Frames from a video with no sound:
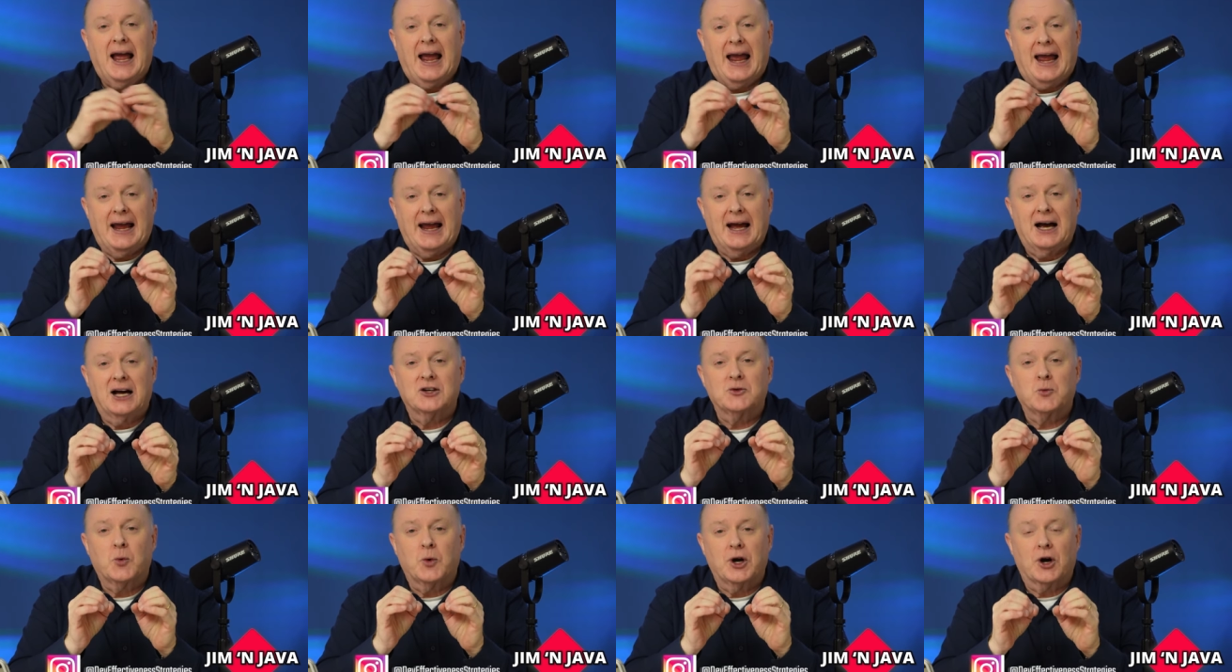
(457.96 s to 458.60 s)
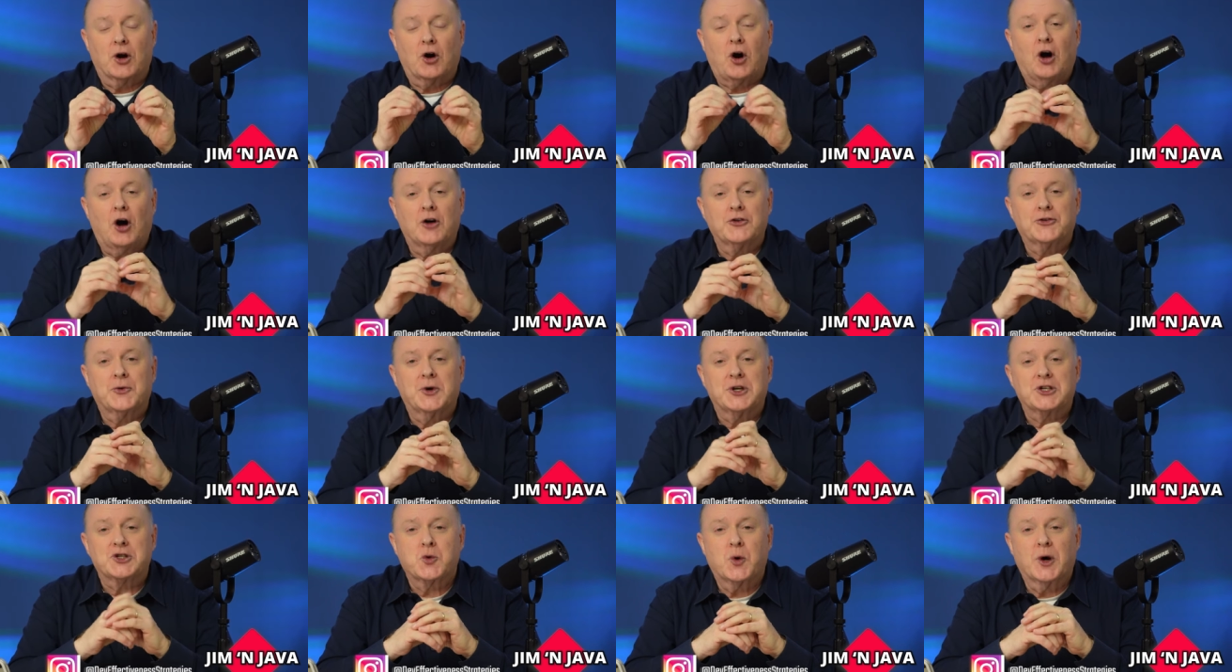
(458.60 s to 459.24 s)
and we're
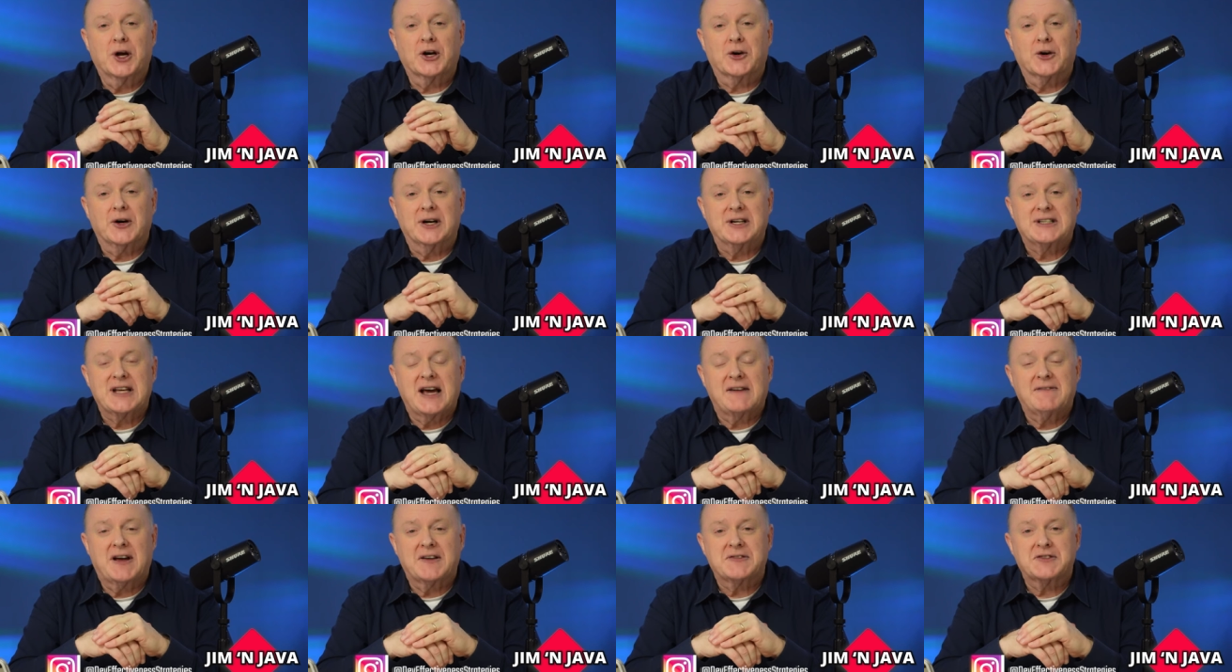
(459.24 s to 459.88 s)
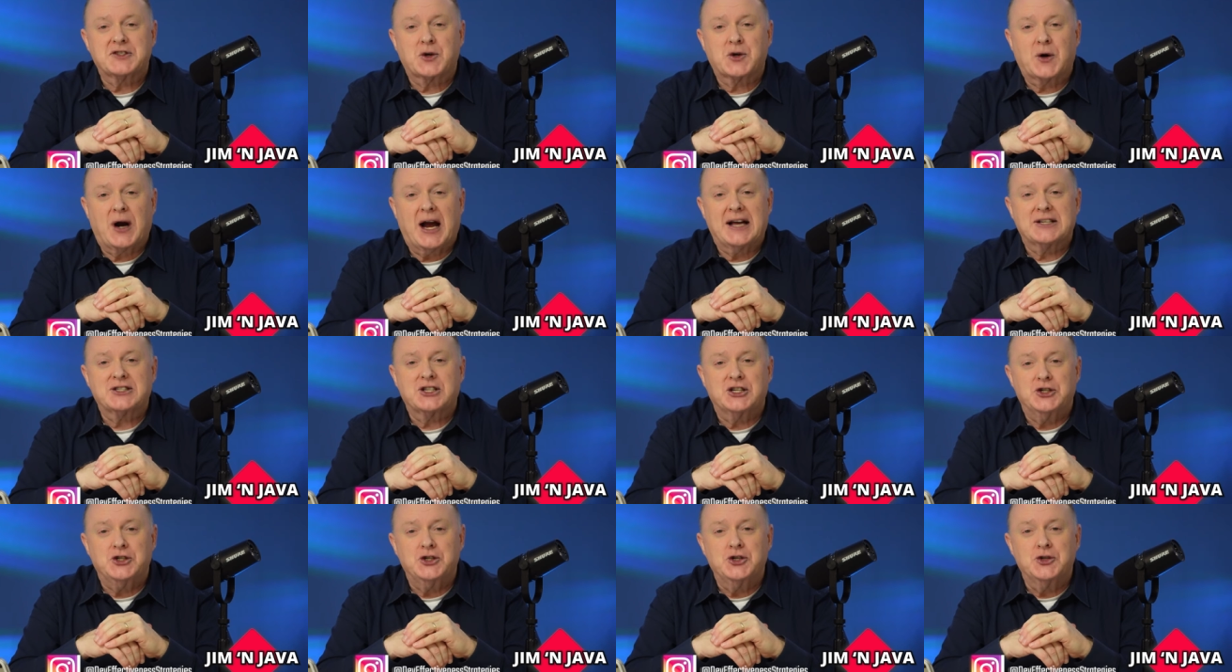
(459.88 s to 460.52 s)
also at Twitter at
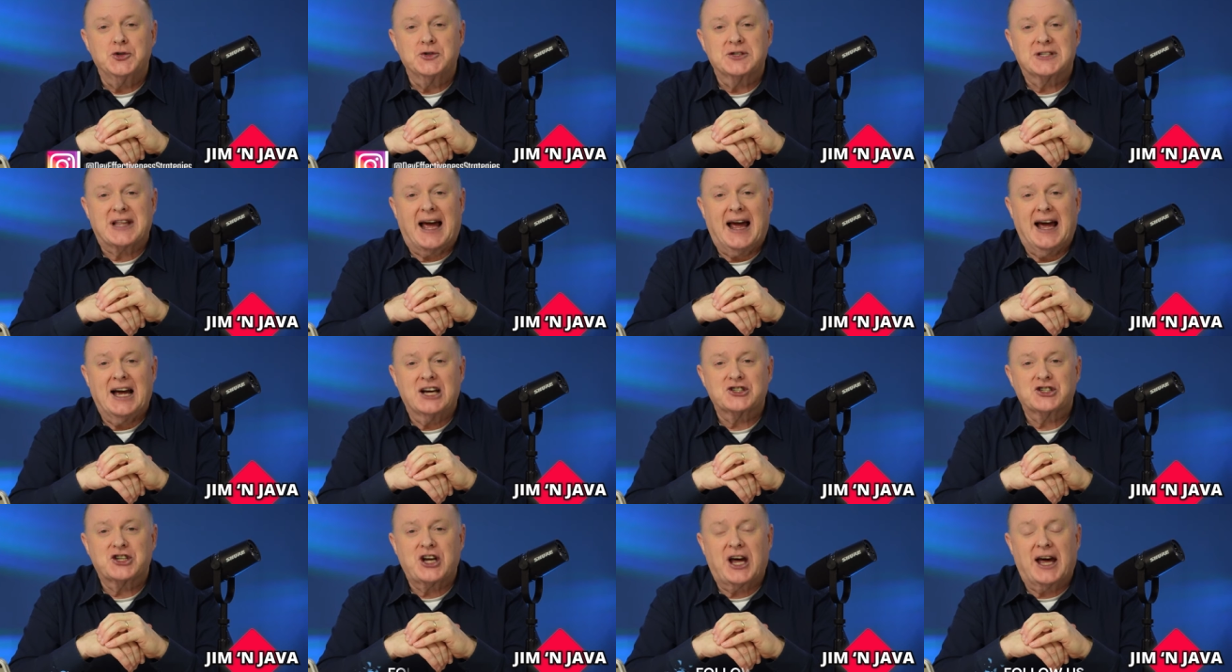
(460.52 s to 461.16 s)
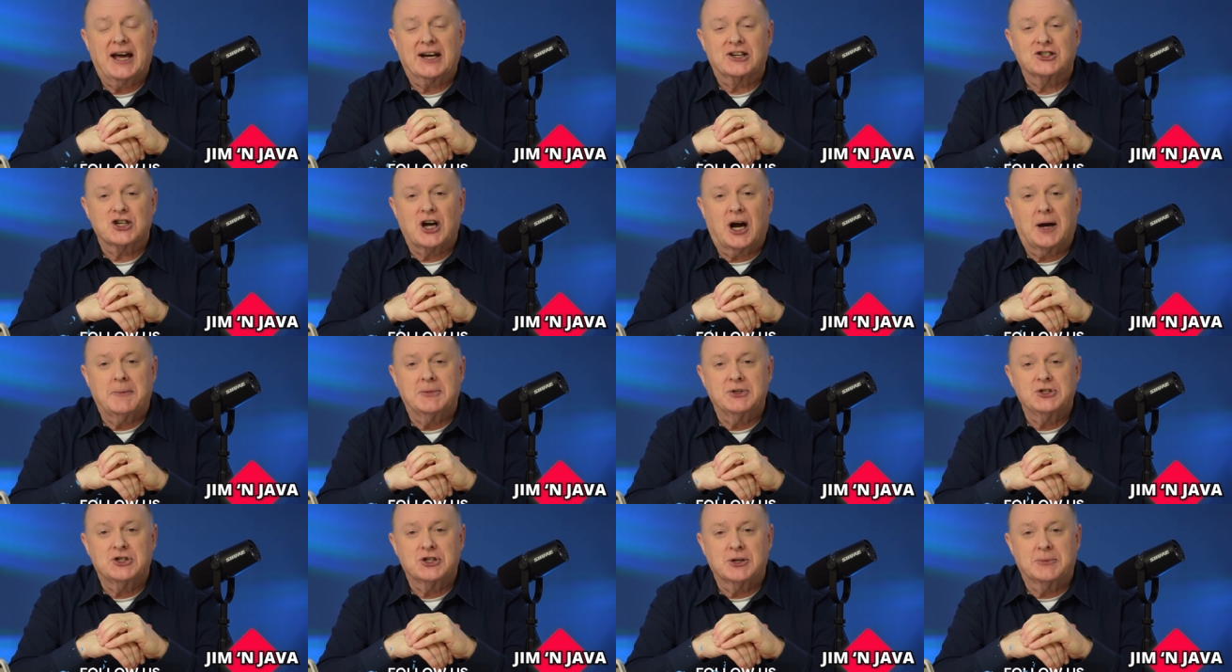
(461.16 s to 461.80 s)
DevFStrats, and use the hashtag
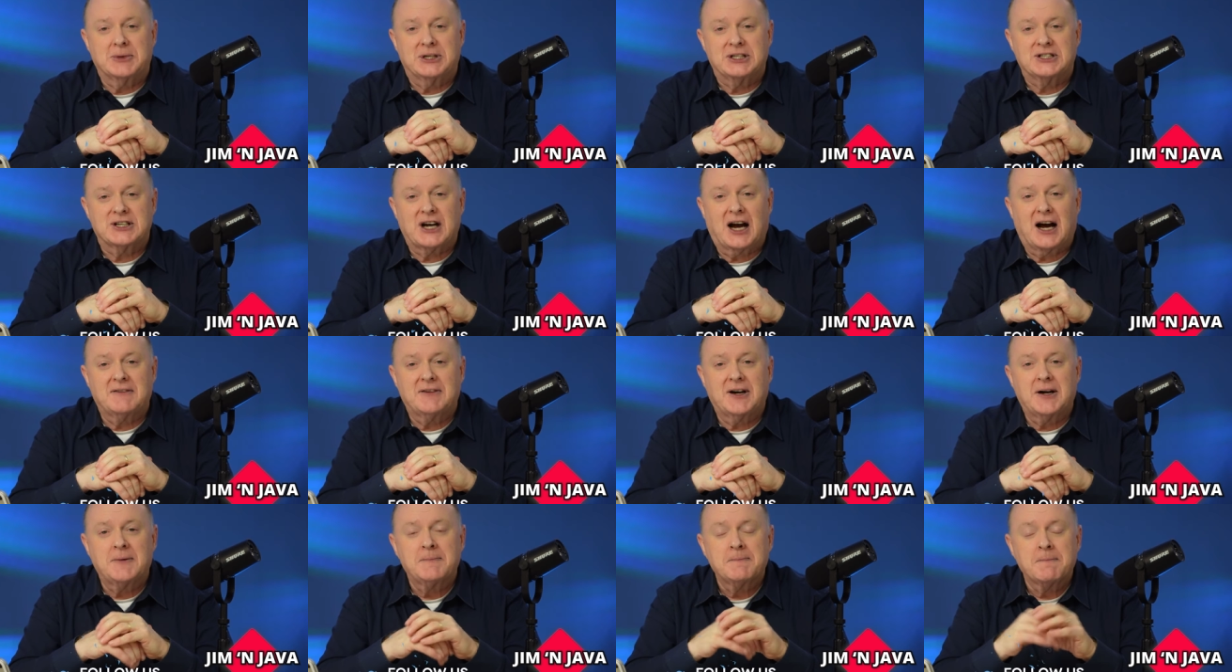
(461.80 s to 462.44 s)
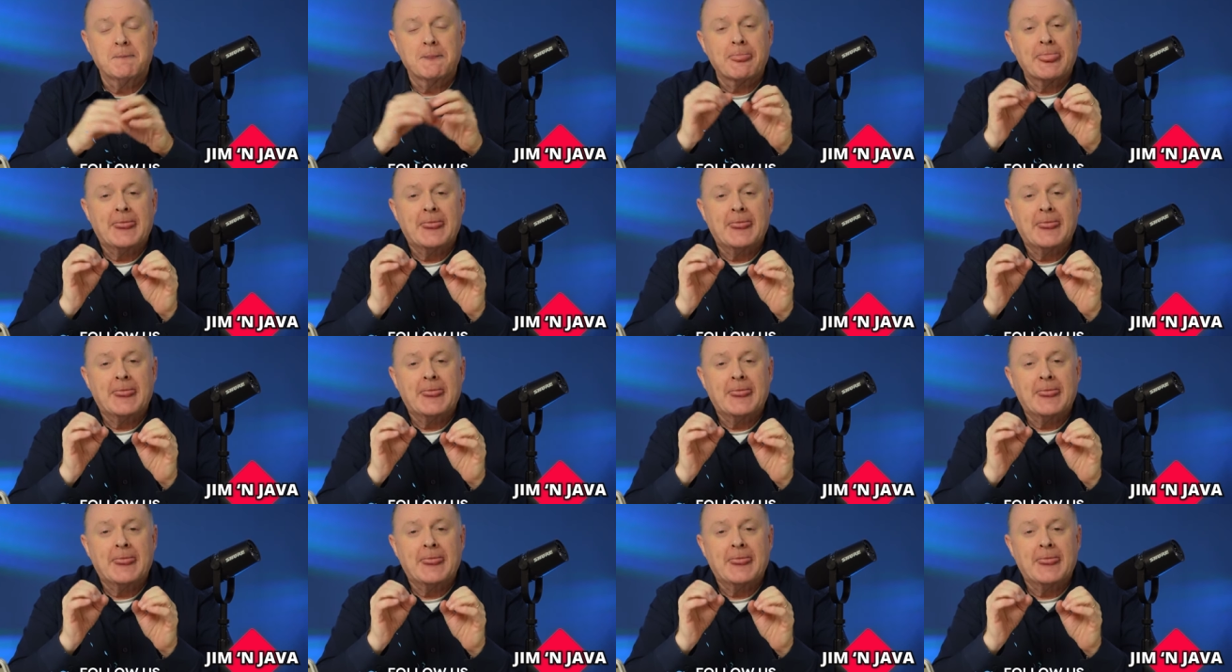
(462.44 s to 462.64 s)
Jim and Java.